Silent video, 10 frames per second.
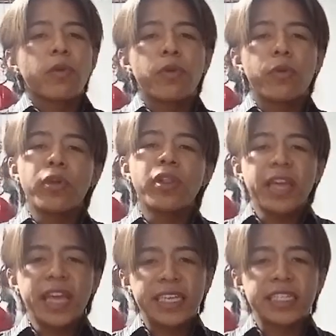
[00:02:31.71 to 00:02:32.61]
we
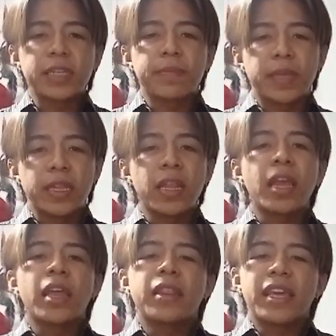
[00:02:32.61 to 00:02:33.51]
will
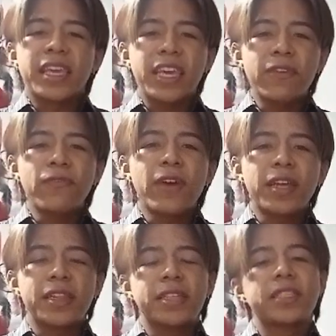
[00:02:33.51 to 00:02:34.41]
examine the key
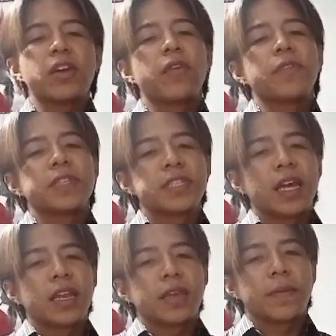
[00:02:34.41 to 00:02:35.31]
findings of the
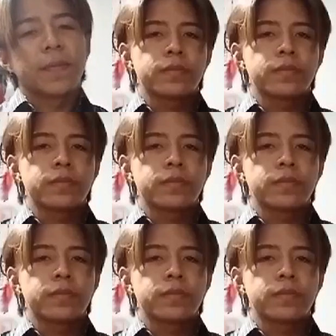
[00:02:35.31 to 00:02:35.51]
study.